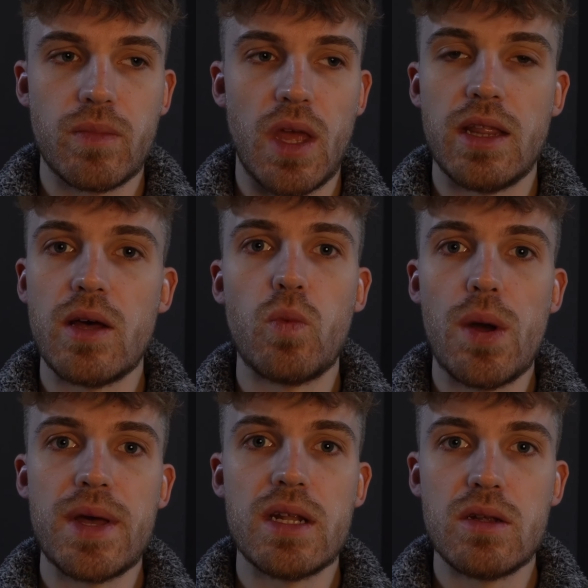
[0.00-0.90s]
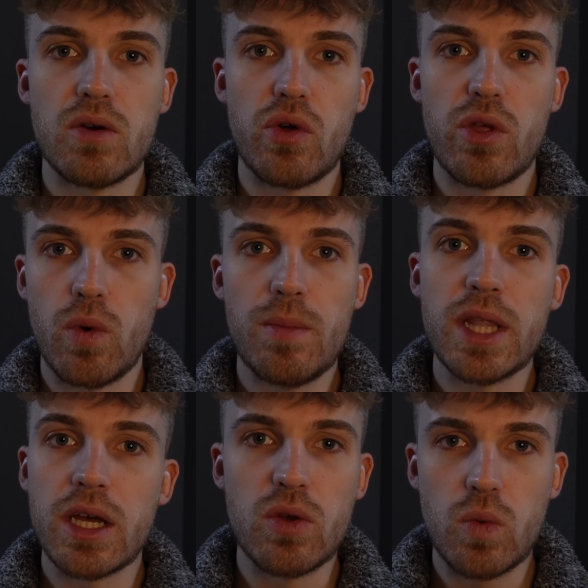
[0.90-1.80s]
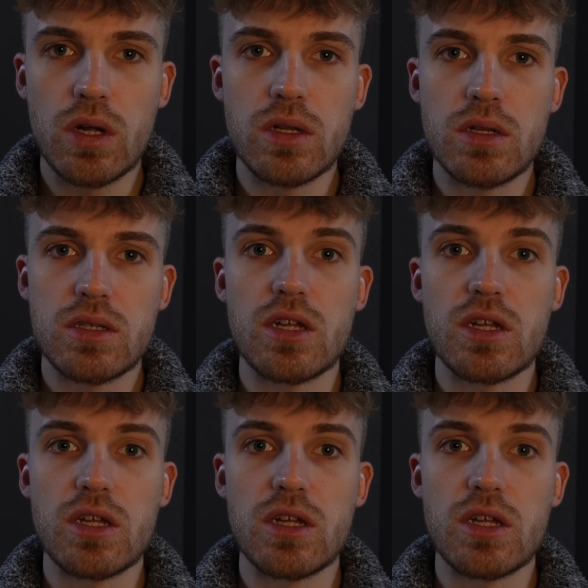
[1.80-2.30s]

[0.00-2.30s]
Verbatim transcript: And then women or the woman that you want